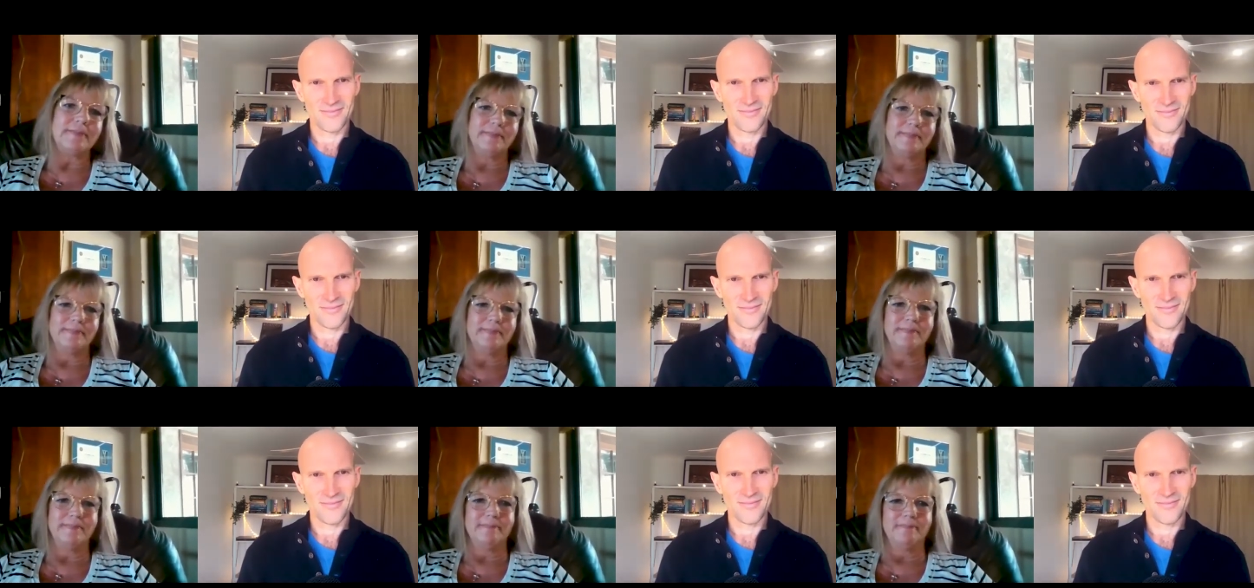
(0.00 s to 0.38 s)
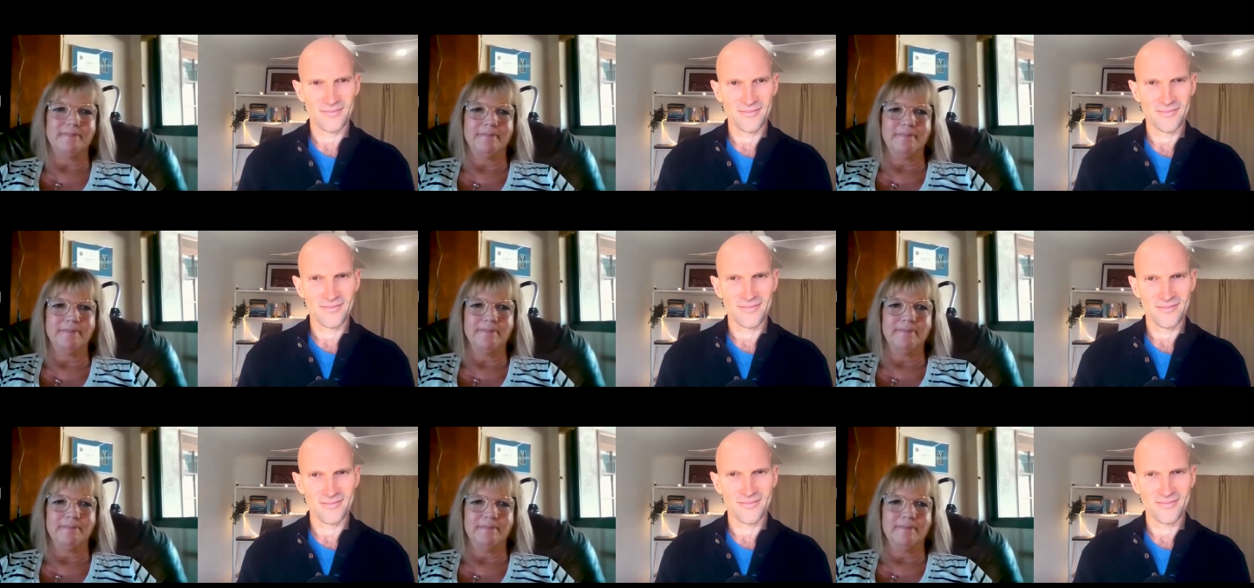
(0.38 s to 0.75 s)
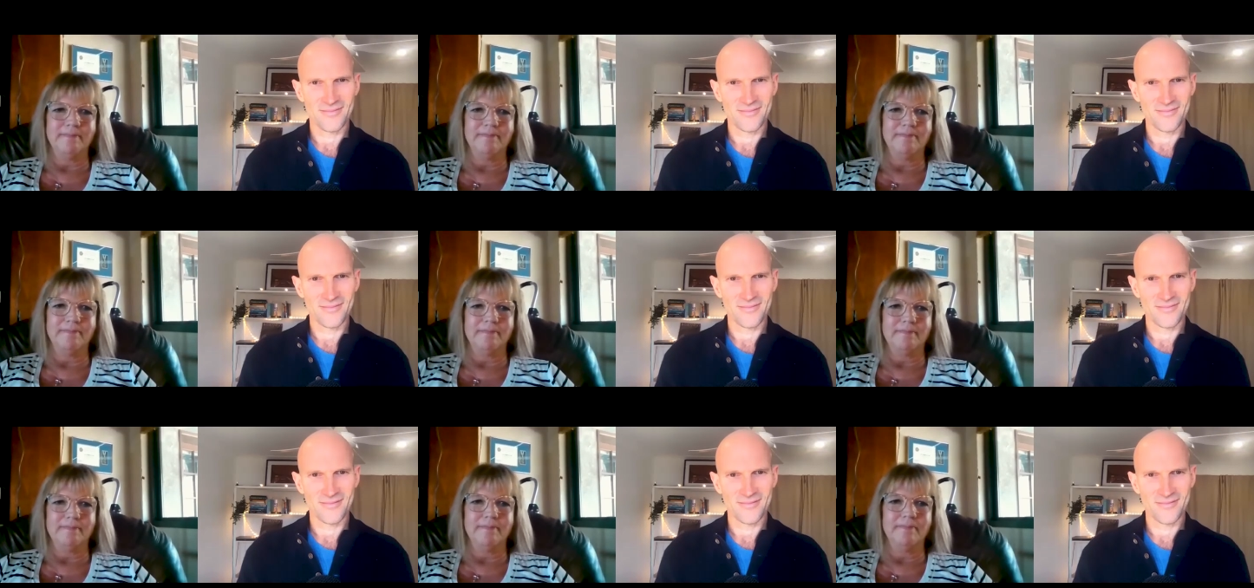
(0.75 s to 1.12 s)

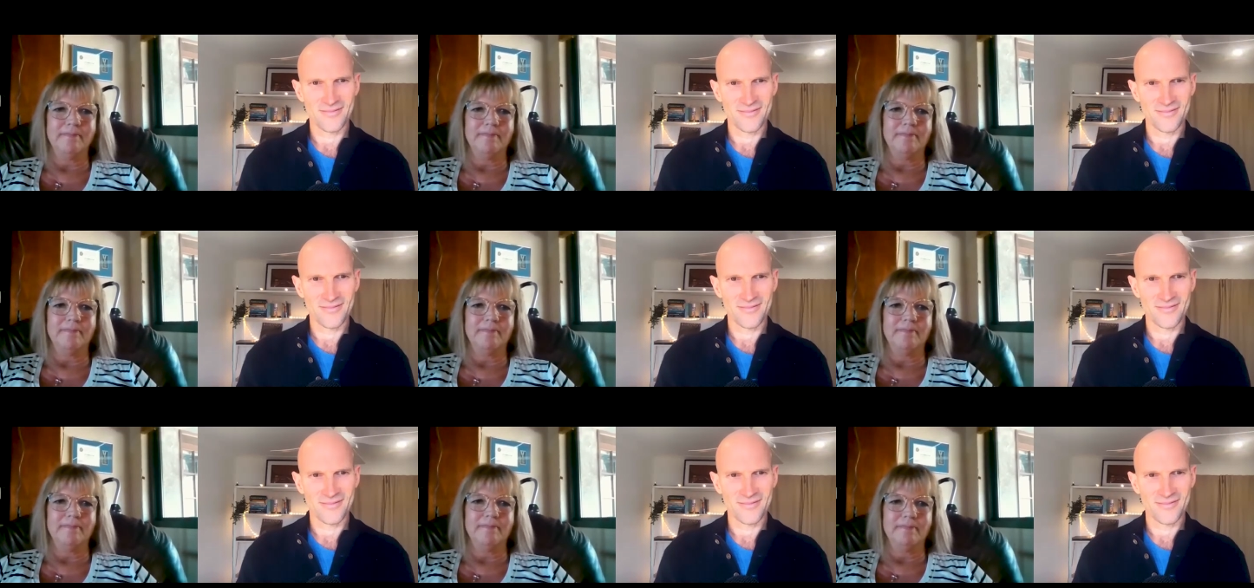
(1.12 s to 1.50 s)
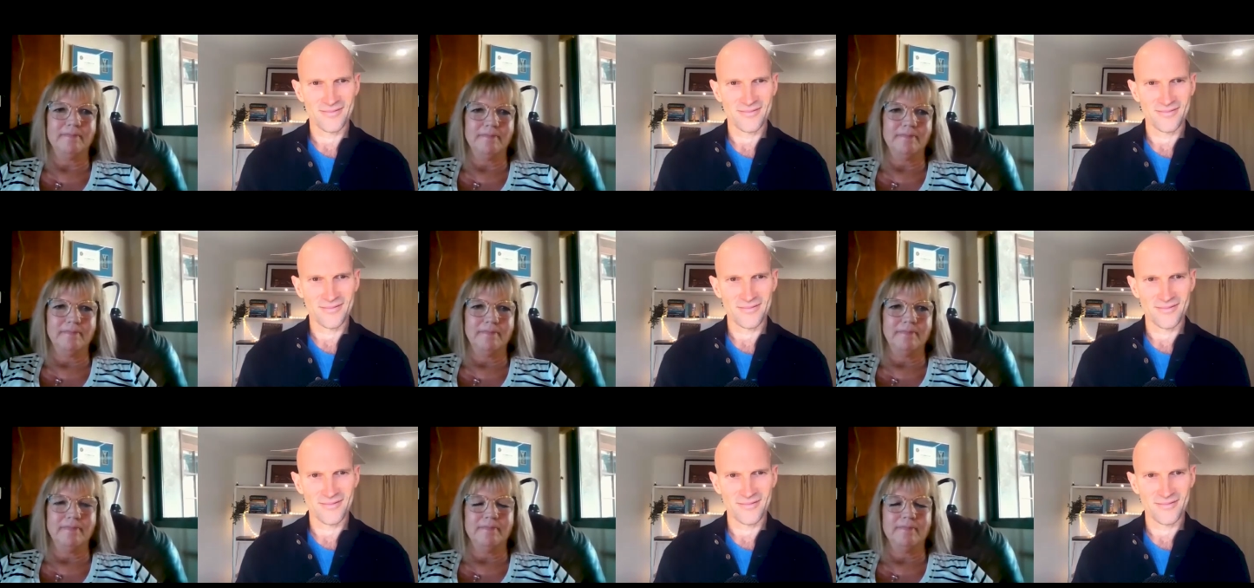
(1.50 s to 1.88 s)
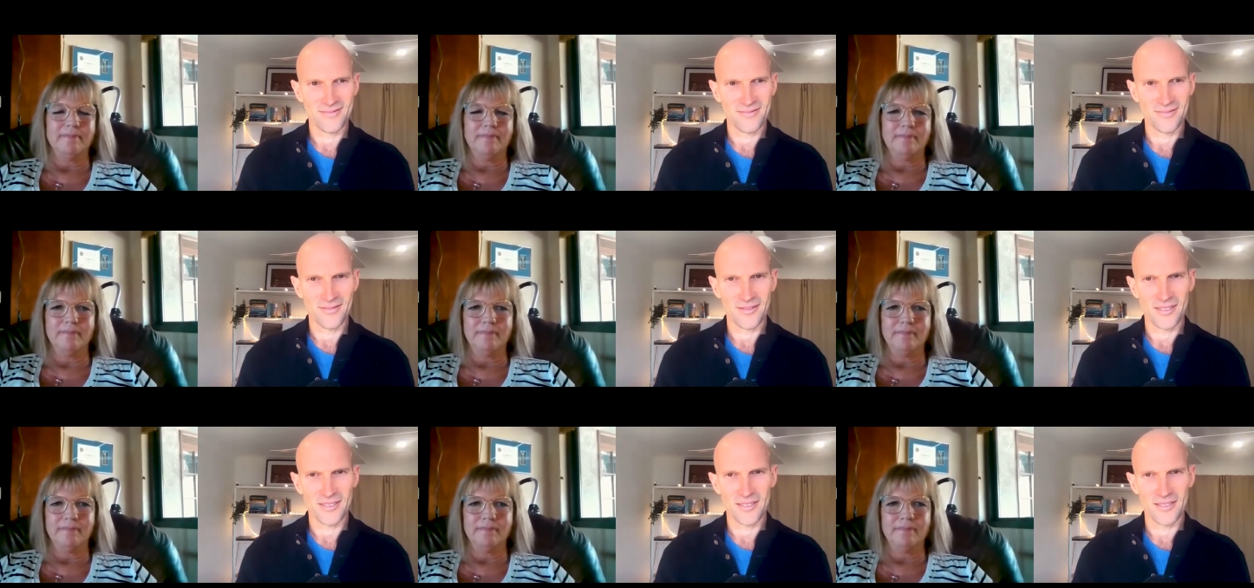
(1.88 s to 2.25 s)

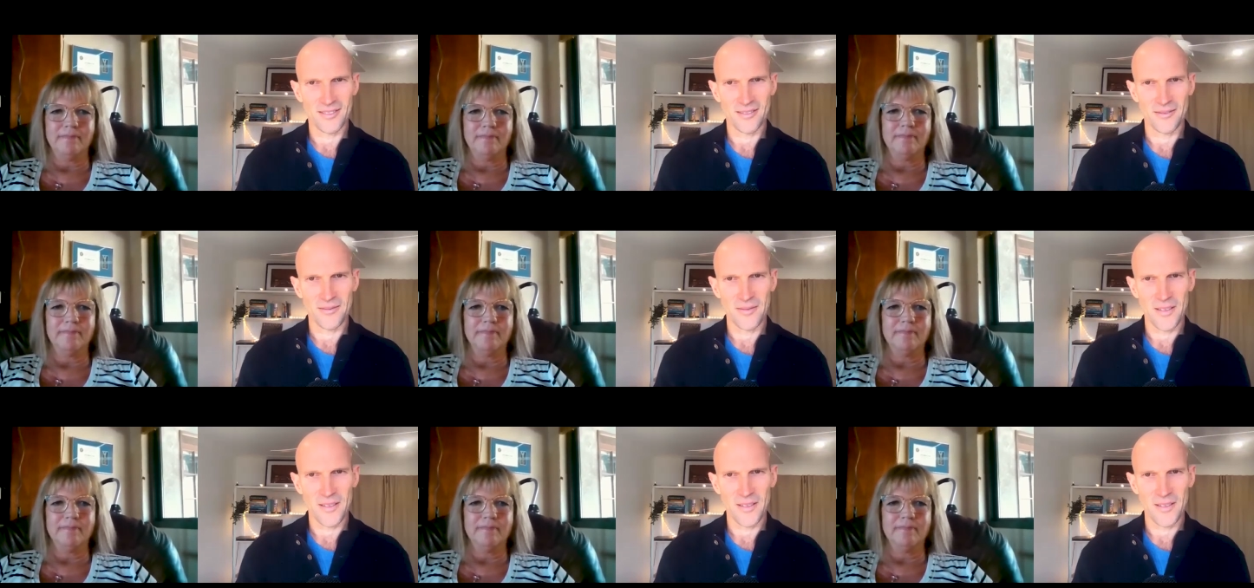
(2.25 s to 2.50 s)
Nobody speaks.